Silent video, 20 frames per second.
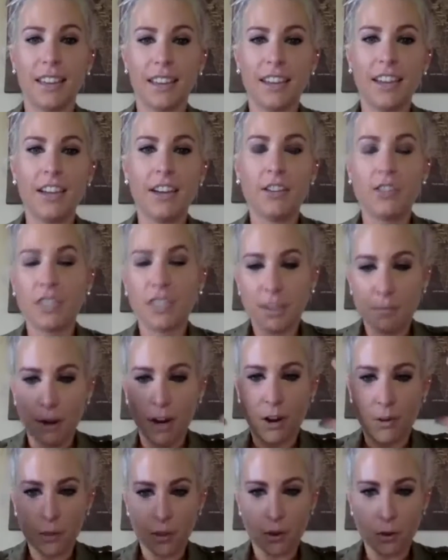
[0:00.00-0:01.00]
just in
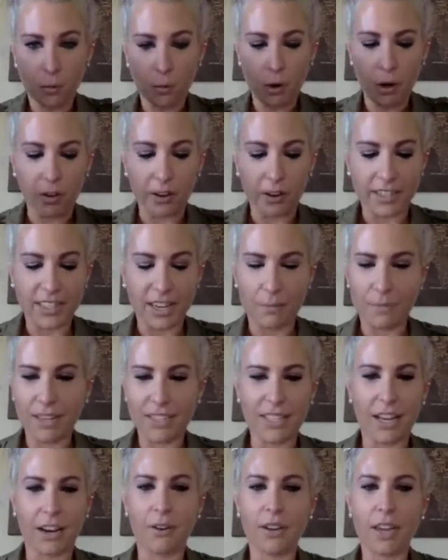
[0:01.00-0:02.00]
my own little world. It's not
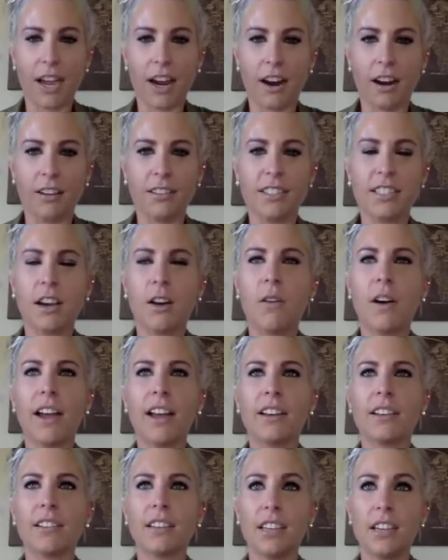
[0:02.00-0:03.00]
because I don't care. And so,
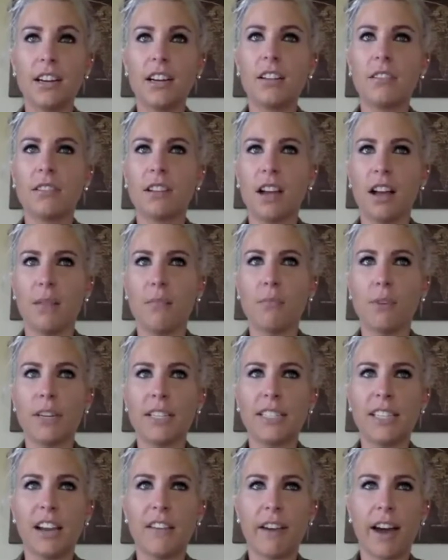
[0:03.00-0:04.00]
and here in
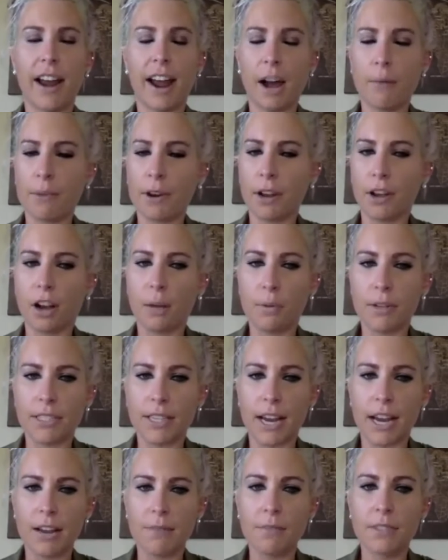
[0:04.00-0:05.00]
Boise, I've had it happen a couple of
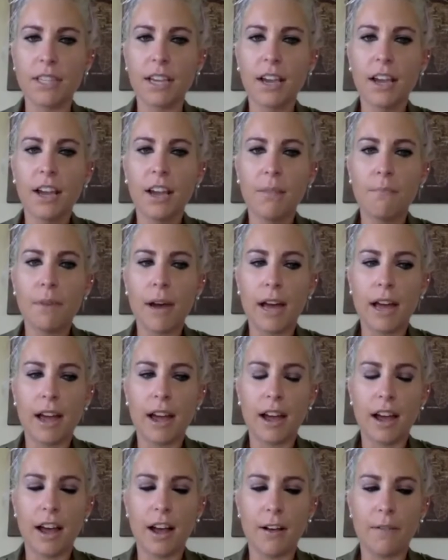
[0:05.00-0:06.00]
times, but
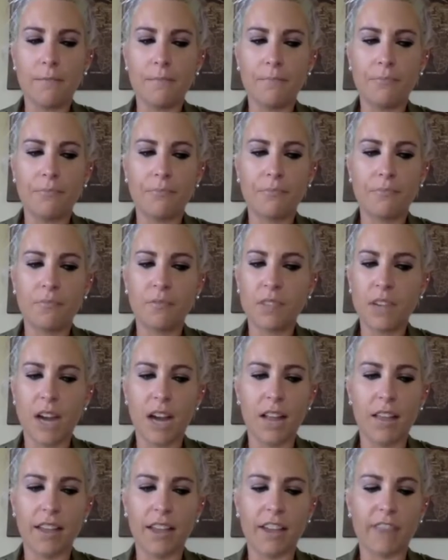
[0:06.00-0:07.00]

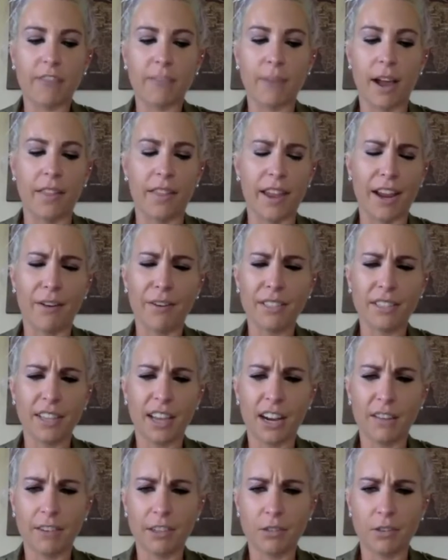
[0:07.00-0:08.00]
not like ever bad. Like I was
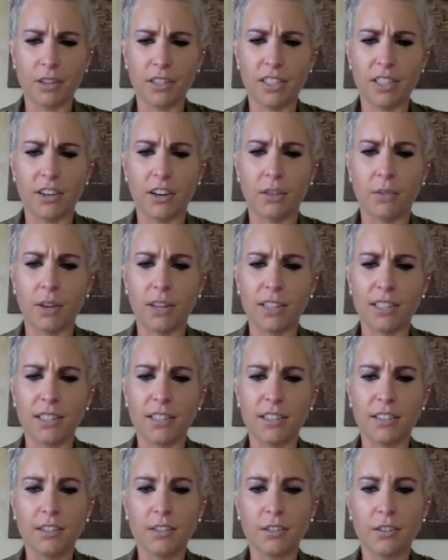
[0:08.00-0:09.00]
online at Victoria's Secret once,
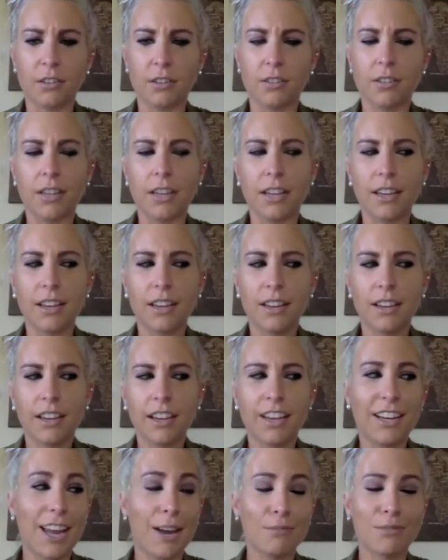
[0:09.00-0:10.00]
and this girl like
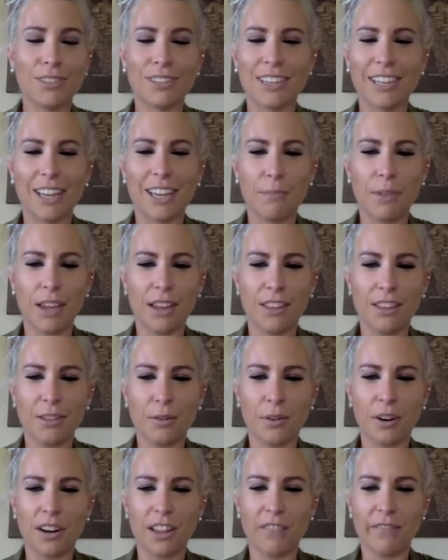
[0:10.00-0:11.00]
kept looking at me and
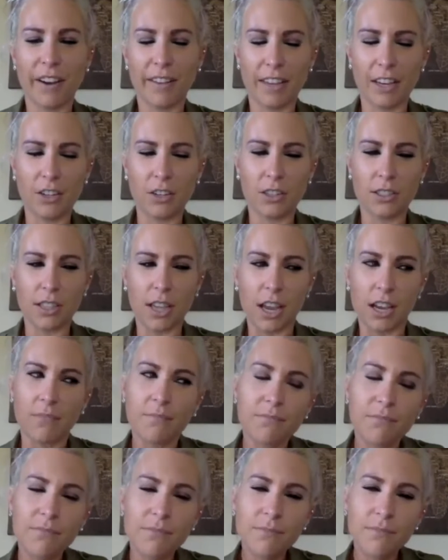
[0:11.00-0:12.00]
Thor, and then finally she's like,
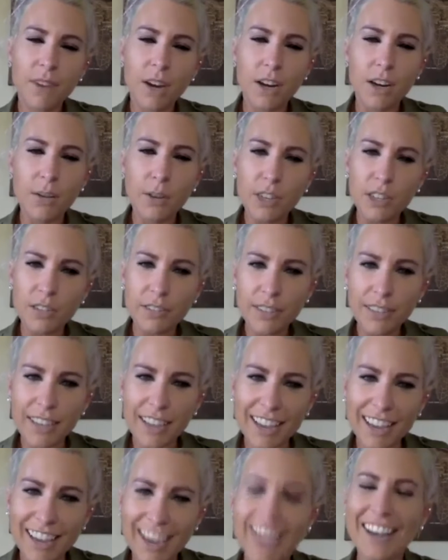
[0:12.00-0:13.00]
"Are you Rachel Van
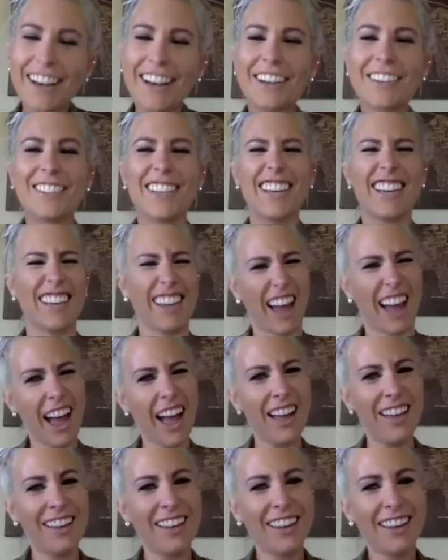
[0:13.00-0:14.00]
Dyken?" And I was like, "Yeah."